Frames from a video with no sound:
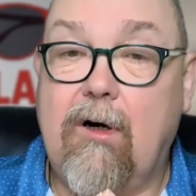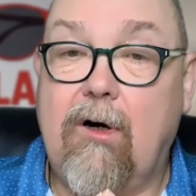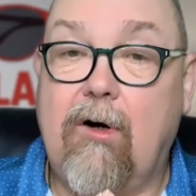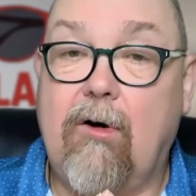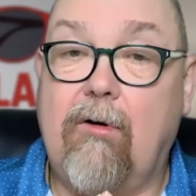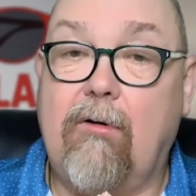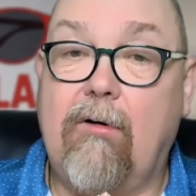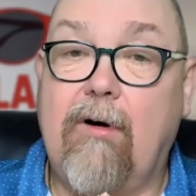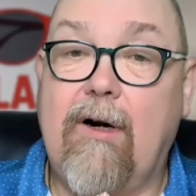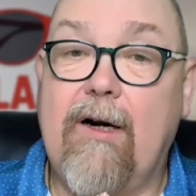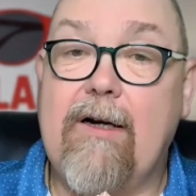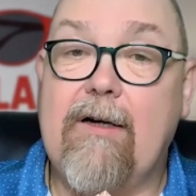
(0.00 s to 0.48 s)

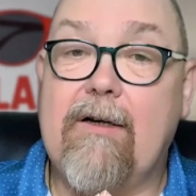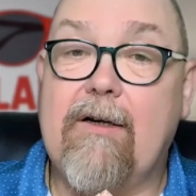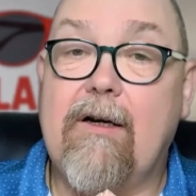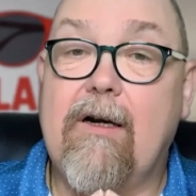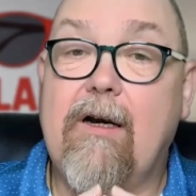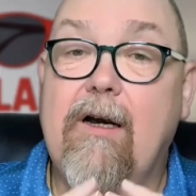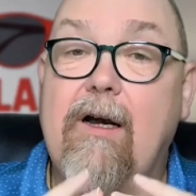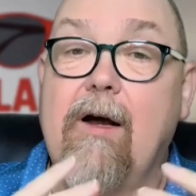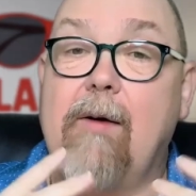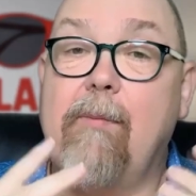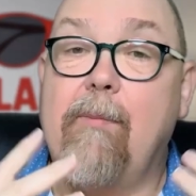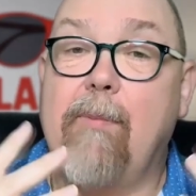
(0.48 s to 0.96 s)
All right.
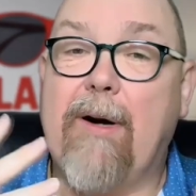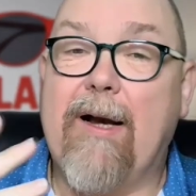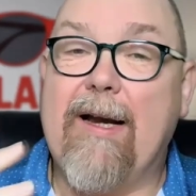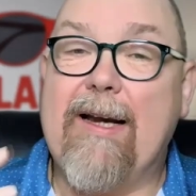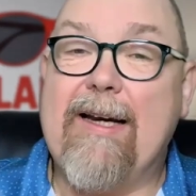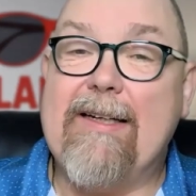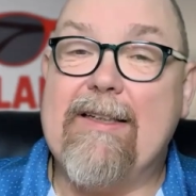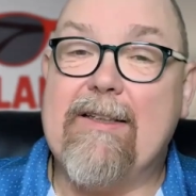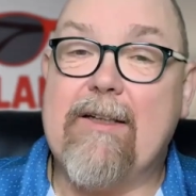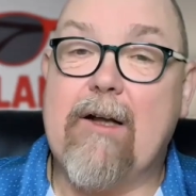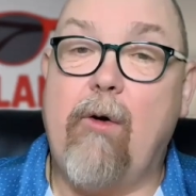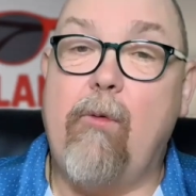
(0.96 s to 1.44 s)

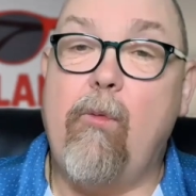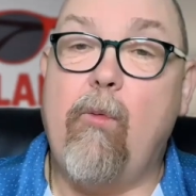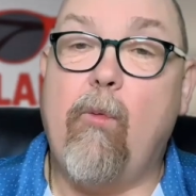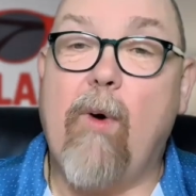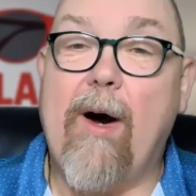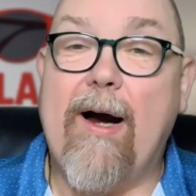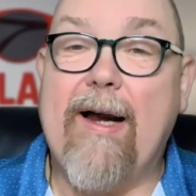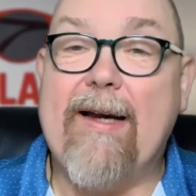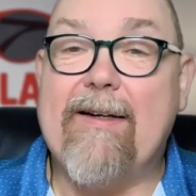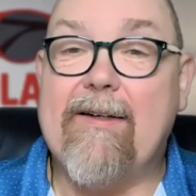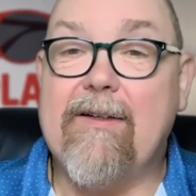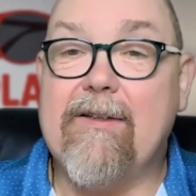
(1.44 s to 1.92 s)
Please don't
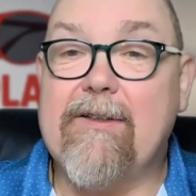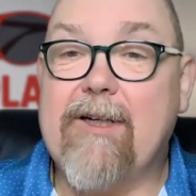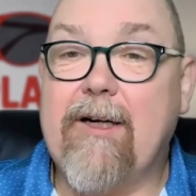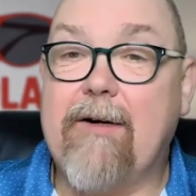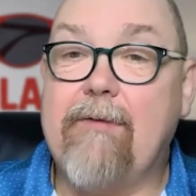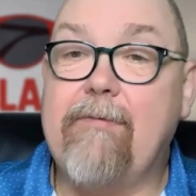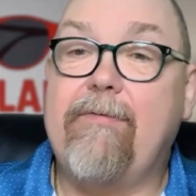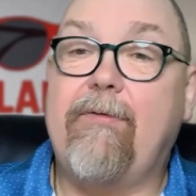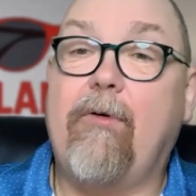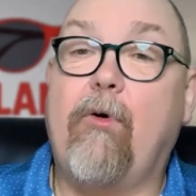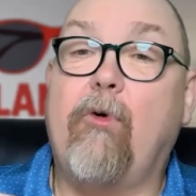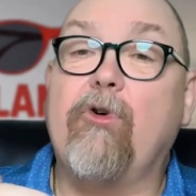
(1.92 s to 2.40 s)
wait until
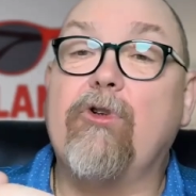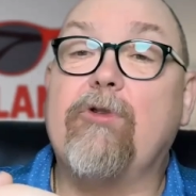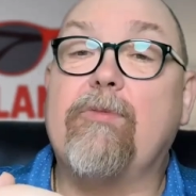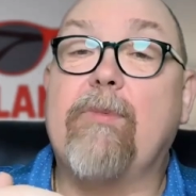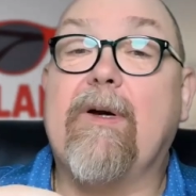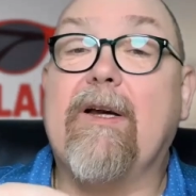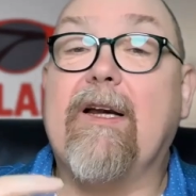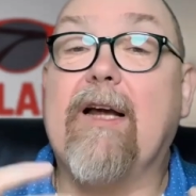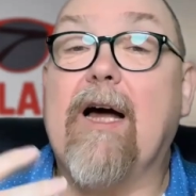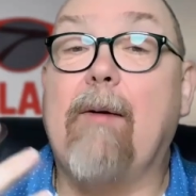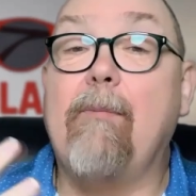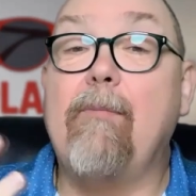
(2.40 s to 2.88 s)

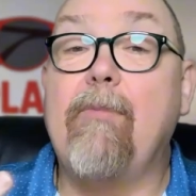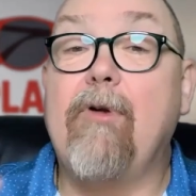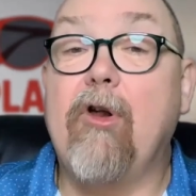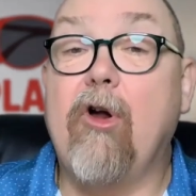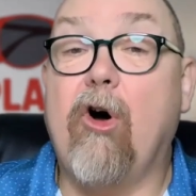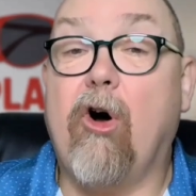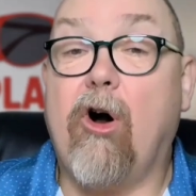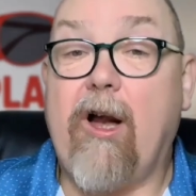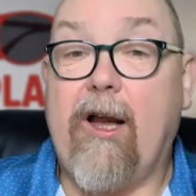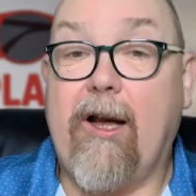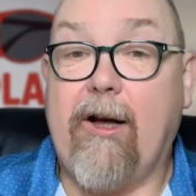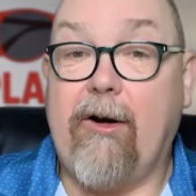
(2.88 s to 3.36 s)
enforcement come
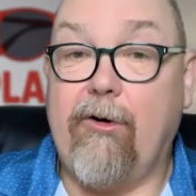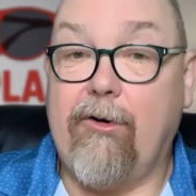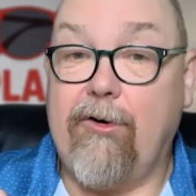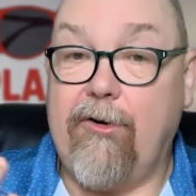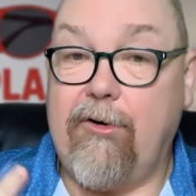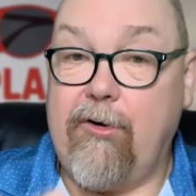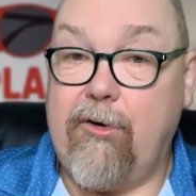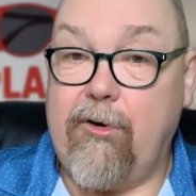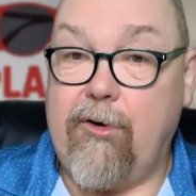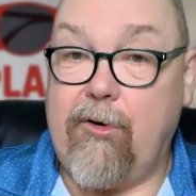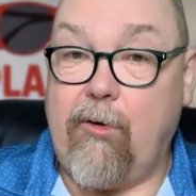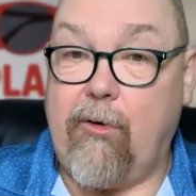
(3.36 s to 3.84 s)
knocking
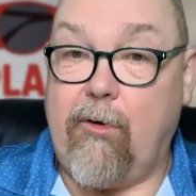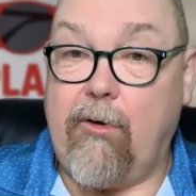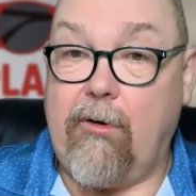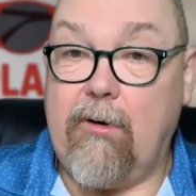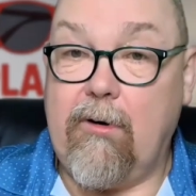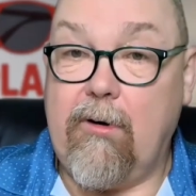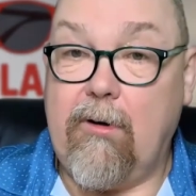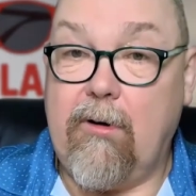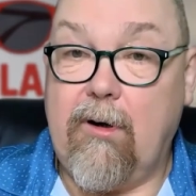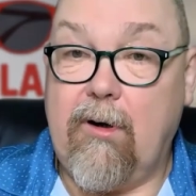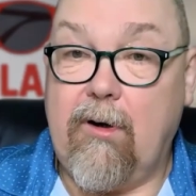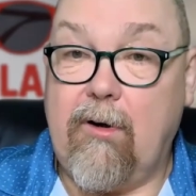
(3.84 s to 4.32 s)
on your
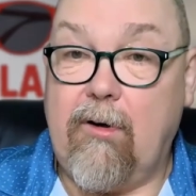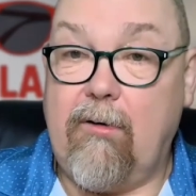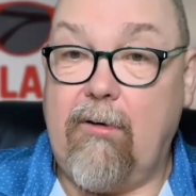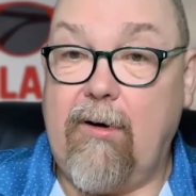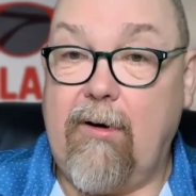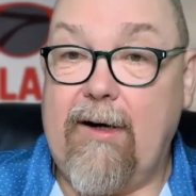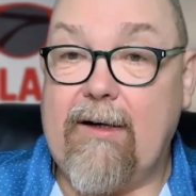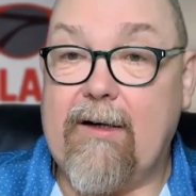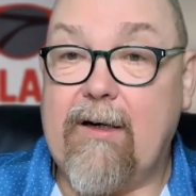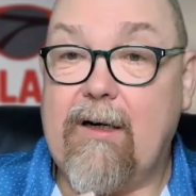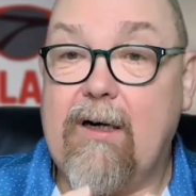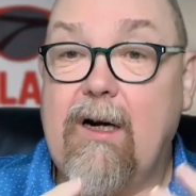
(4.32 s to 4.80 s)
door. All
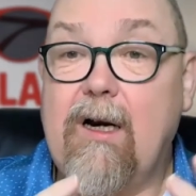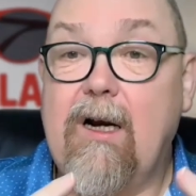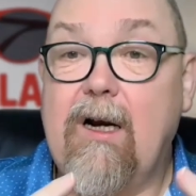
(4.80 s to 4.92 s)
right.